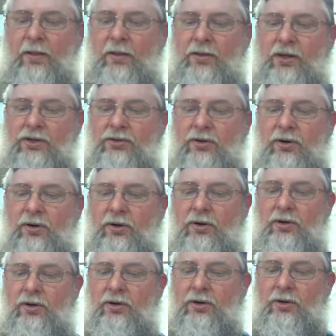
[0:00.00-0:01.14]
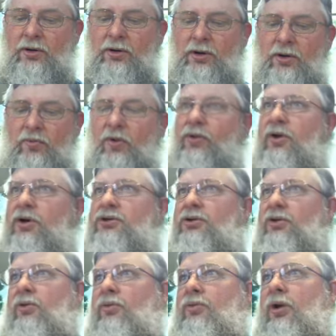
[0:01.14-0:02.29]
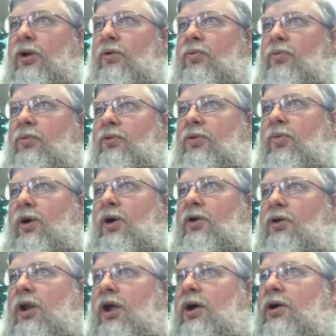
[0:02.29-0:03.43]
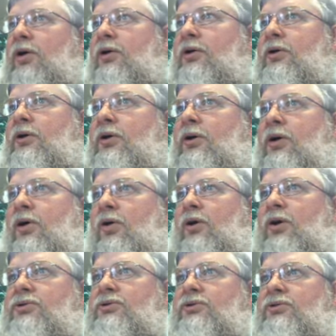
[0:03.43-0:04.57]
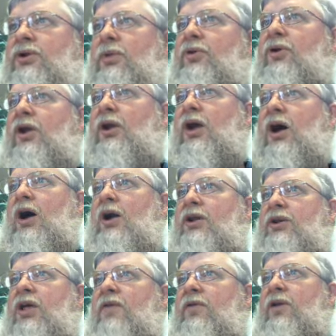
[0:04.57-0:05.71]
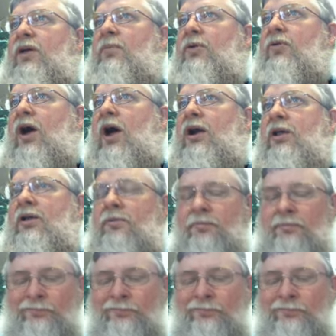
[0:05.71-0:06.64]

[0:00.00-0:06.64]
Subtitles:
These are, whether it's the word of the law, or it's something that God had given them in writing.